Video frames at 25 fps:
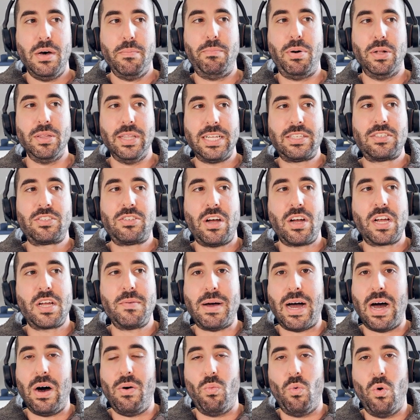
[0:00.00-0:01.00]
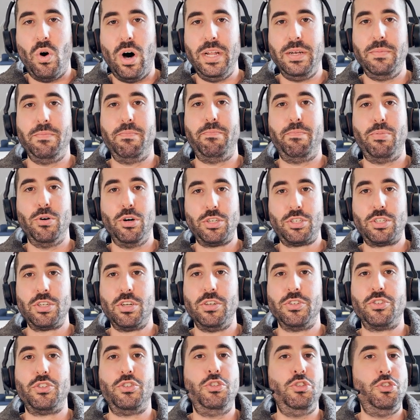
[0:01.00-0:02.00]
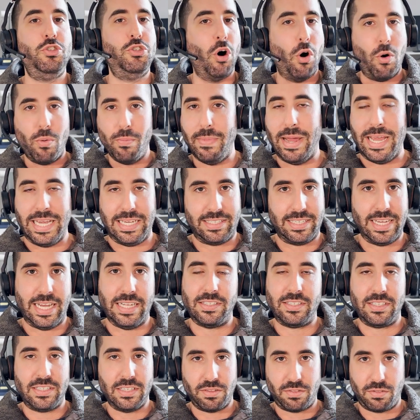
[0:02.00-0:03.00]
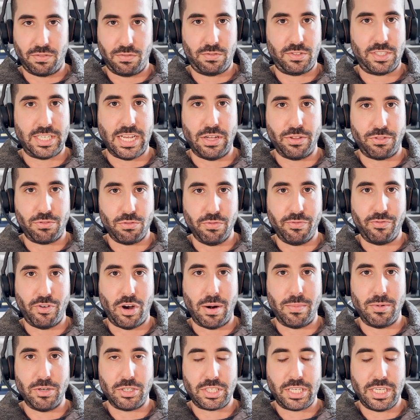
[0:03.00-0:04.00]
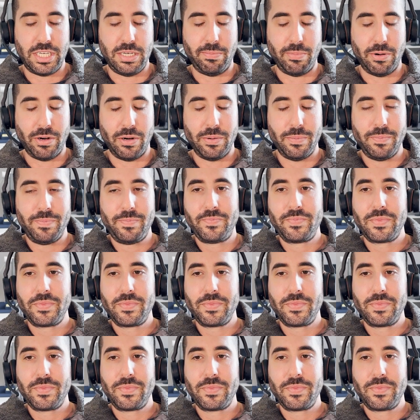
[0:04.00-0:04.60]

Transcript: but let's talk about what bushels don't make sense to sell through Farmer's Keeper.